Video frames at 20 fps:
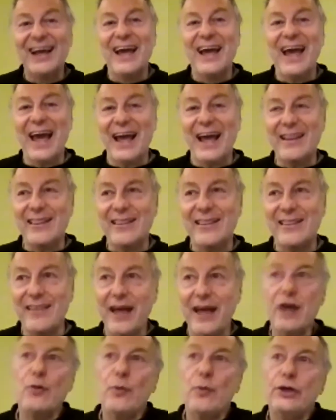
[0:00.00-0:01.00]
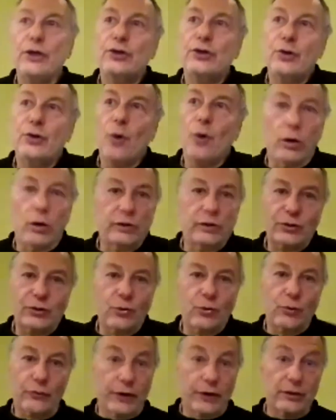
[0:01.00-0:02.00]
Sure. And then we do old
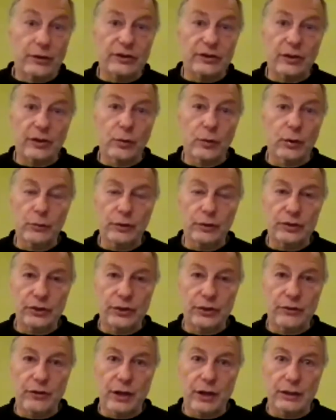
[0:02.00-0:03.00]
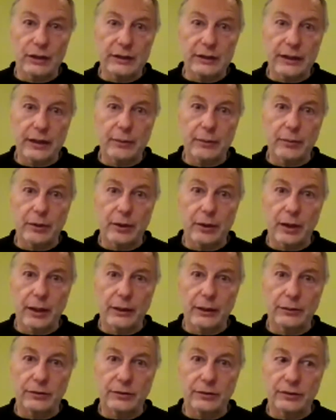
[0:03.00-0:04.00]
school rehearsal when we sit around the table
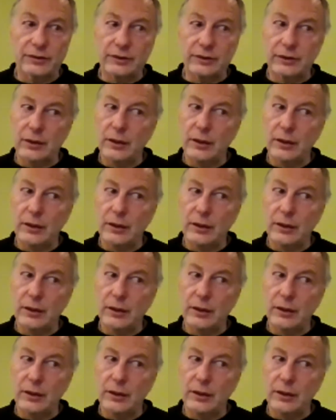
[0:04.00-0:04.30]
and just